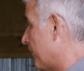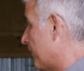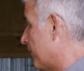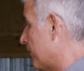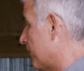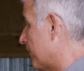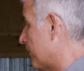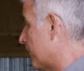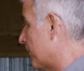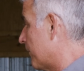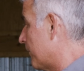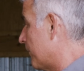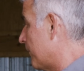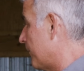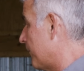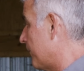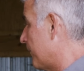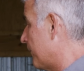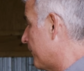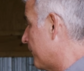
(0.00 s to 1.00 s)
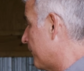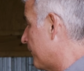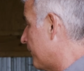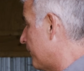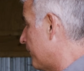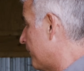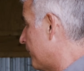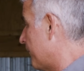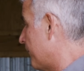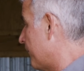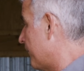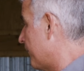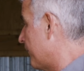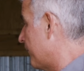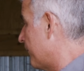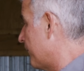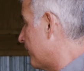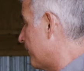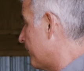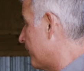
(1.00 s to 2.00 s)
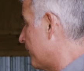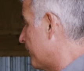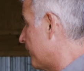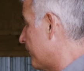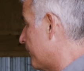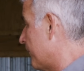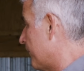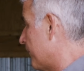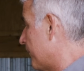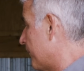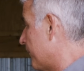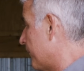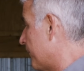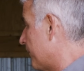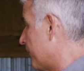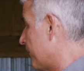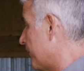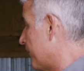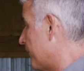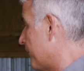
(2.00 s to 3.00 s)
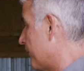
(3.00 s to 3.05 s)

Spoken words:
[no speech]